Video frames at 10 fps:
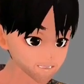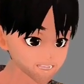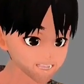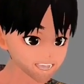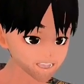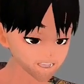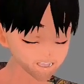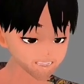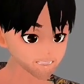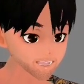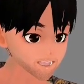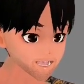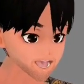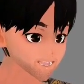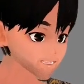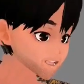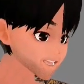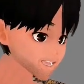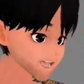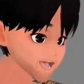here and just looking straight to
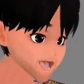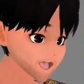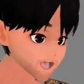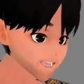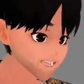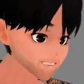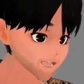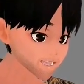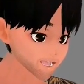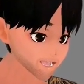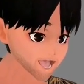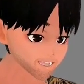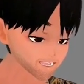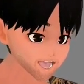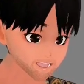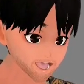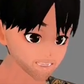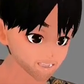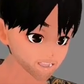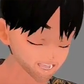the camera, but as you can see, I'm not real
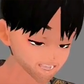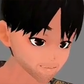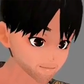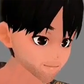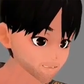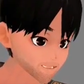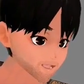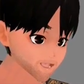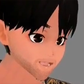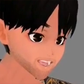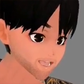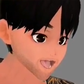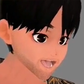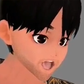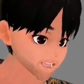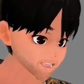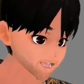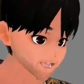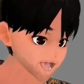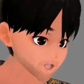straight. If I choose the global
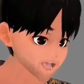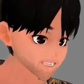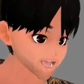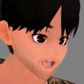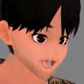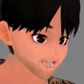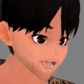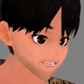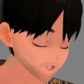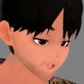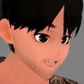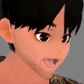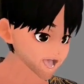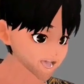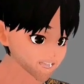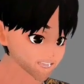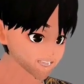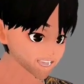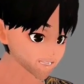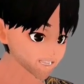reset position button, whenever I press
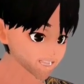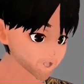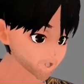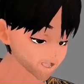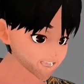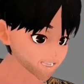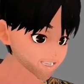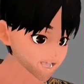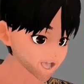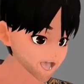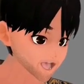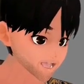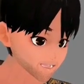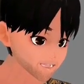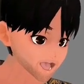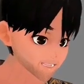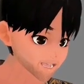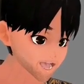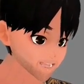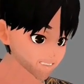F2, that's going to be my default
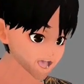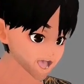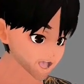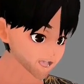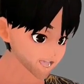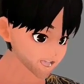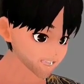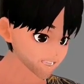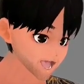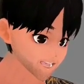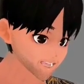position. So if I press it right now,